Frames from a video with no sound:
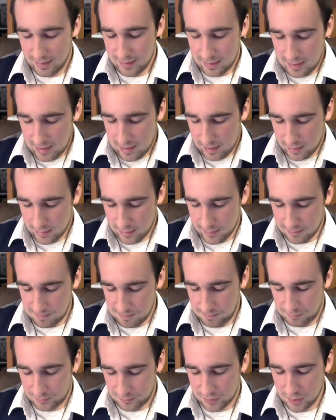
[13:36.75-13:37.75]

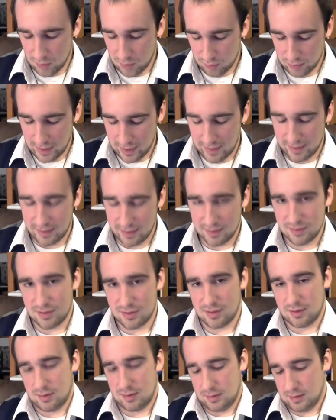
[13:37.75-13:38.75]
No
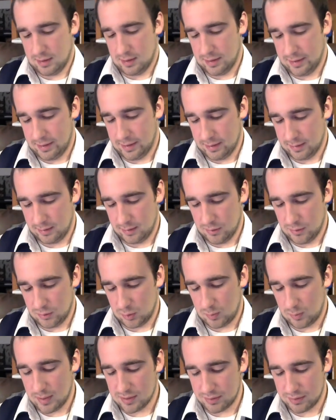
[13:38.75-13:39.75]
range, no
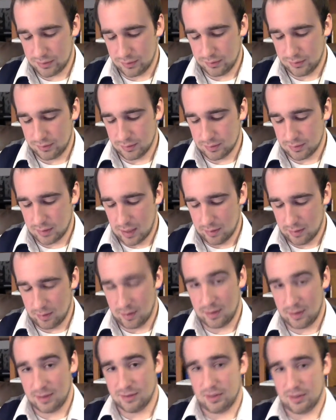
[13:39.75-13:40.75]
specials other
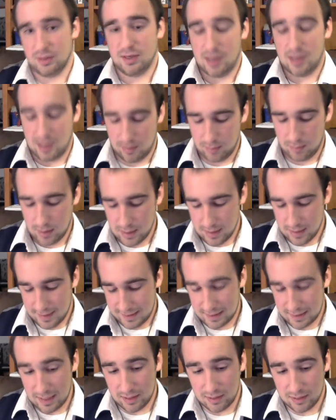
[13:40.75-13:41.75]
than his Indom.
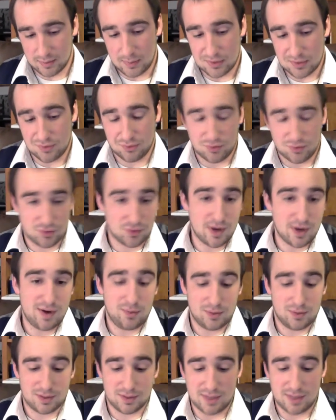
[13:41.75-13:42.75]
He's got a special trait,
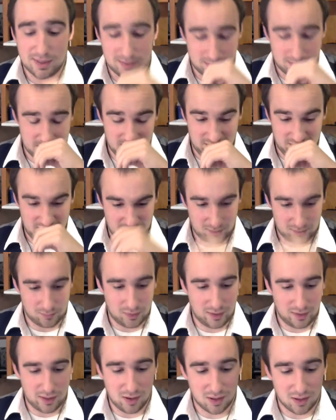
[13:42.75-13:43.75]
which is actually
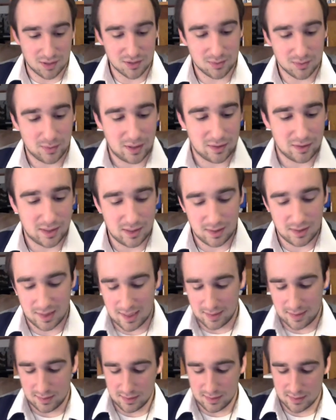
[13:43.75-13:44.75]
really awesome, but I'll get into
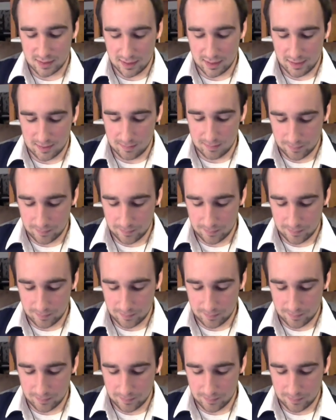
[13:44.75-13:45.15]
that in a second.